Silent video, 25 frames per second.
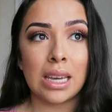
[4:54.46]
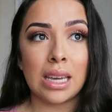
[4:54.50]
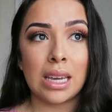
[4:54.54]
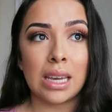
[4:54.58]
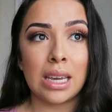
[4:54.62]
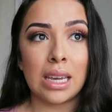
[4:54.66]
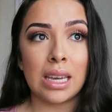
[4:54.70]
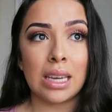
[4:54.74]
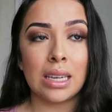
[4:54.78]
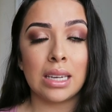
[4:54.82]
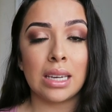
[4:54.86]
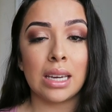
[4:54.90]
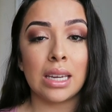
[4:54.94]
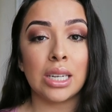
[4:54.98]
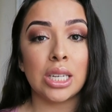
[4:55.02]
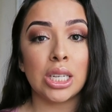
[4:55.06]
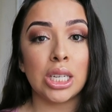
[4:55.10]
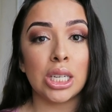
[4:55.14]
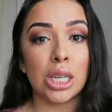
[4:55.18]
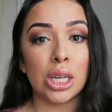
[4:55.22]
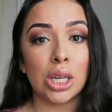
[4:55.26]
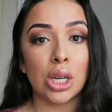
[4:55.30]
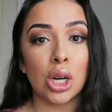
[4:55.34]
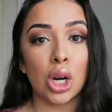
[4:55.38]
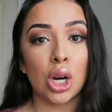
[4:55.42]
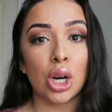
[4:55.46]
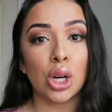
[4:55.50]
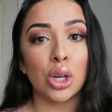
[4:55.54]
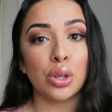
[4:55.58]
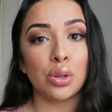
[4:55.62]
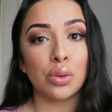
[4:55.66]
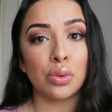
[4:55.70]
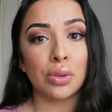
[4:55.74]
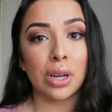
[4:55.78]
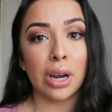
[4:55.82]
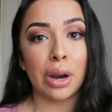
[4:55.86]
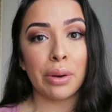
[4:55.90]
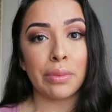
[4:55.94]
a DNR,
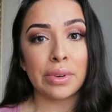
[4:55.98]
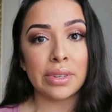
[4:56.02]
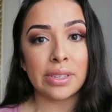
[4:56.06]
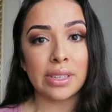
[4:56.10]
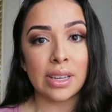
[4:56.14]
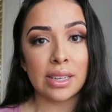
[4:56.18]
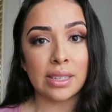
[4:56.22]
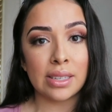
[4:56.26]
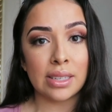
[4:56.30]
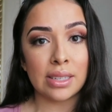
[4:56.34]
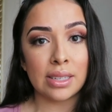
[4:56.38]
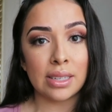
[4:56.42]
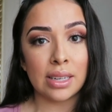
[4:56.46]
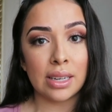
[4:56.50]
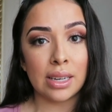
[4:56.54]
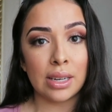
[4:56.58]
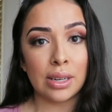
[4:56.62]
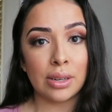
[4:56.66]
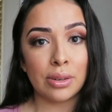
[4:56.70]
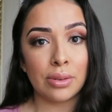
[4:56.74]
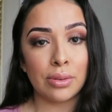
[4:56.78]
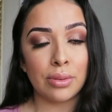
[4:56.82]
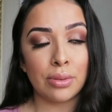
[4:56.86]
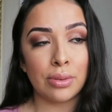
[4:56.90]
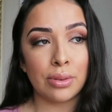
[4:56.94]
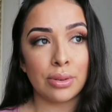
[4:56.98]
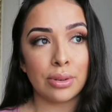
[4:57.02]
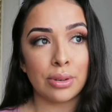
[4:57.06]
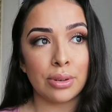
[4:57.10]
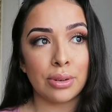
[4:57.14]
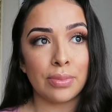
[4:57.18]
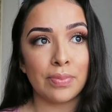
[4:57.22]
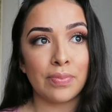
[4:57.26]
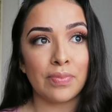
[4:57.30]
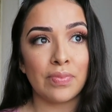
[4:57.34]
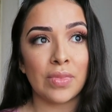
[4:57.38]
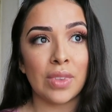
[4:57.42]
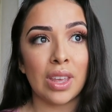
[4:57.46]
do not resuscitate,
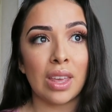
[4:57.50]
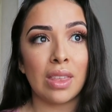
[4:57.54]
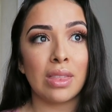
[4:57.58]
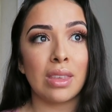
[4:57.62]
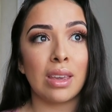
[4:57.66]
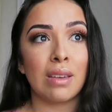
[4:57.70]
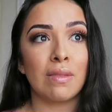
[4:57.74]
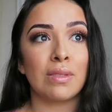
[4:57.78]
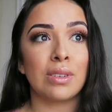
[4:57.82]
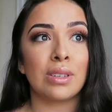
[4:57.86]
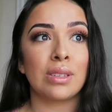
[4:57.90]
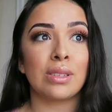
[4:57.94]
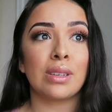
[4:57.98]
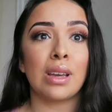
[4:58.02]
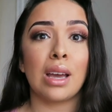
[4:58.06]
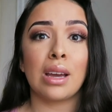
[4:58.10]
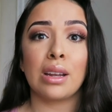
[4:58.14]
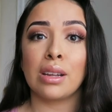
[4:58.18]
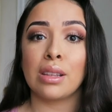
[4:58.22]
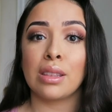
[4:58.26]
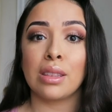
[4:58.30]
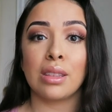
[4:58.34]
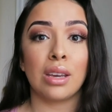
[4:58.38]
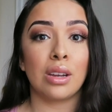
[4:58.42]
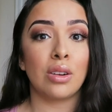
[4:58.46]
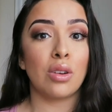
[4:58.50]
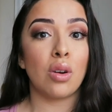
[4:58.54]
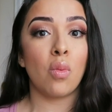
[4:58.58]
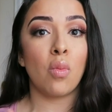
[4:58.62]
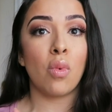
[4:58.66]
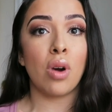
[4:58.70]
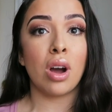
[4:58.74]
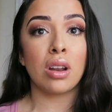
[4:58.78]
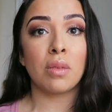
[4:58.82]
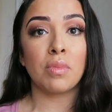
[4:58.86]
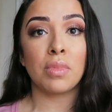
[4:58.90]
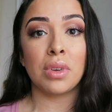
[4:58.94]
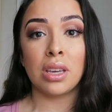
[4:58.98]
disorder, and they've decided they don't
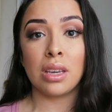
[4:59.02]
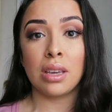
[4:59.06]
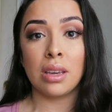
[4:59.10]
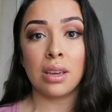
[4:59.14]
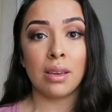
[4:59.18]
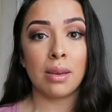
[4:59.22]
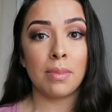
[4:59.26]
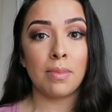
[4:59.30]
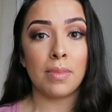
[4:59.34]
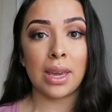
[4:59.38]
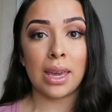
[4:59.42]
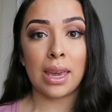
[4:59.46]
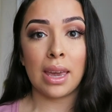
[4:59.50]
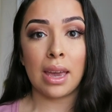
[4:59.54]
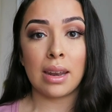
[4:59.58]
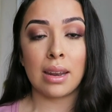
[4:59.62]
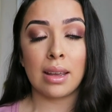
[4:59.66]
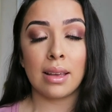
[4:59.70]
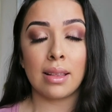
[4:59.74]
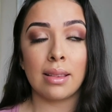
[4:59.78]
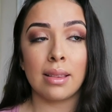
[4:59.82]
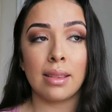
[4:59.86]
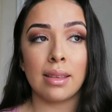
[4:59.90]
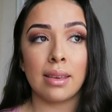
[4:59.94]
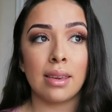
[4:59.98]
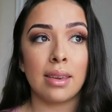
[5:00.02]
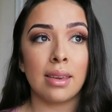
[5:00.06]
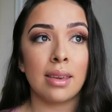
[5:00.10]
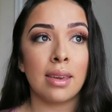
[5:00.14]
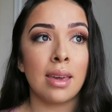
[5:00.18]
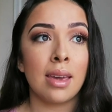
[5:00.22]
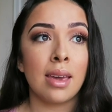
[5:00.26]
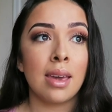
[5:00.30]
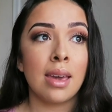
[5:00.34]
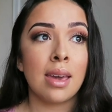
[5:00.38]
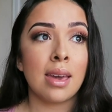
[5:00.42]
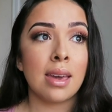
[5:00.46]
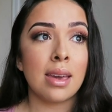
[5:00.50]
want to be mechanically
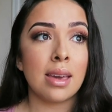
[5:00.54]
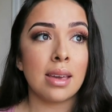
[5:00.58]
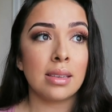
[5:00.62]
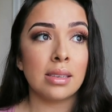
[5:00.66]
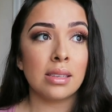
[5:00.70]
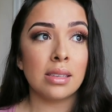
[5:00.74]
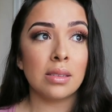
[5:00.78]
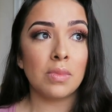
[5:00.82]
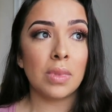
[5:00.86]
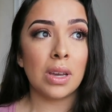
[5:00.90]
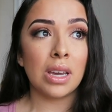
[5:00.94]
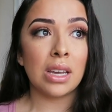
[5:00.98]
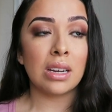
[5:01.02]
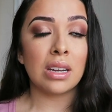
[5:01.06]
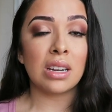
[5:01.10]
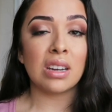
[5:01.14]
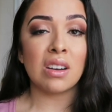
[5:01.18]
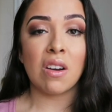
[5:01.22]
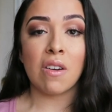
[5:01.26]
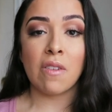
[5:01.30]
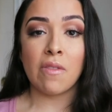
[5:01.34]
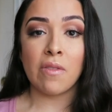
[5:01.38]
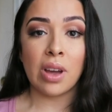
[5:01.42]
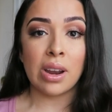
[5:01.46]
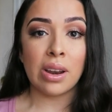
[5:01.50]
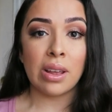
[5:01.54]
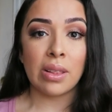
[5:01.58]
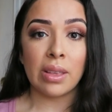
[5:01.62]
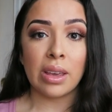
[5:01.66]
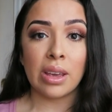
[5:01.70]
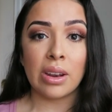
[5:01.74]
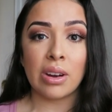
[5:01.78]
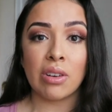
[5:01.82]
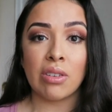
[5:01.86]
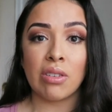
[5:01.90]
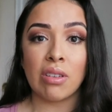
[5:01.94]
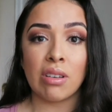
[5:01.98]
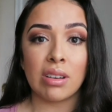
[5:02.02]
intubated or
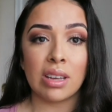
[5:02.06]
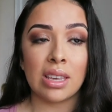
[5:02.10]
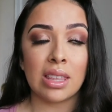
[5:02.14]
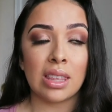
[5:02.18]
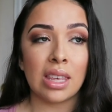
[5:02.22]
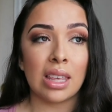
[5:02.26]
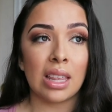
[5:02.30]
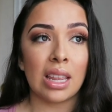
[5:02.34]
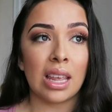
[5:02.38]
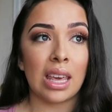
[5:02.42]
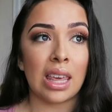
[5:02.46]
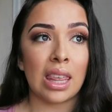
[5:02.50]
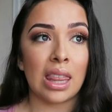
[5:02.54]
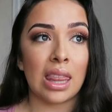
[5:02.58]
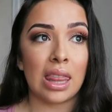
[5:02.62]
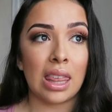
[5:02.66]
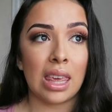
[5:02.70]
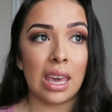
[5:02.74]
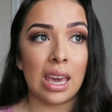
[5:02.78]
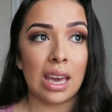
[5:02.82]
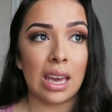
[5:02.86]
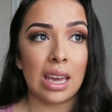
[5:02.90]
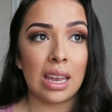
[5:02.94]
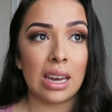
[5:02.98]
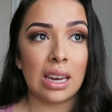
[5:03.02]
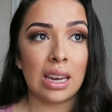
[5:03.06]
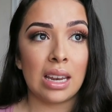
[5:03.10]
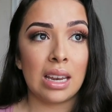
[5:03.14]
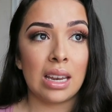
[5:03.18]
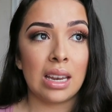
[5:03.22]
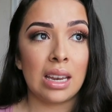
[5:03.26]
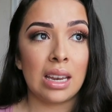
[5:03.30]
ventilated or anything like that.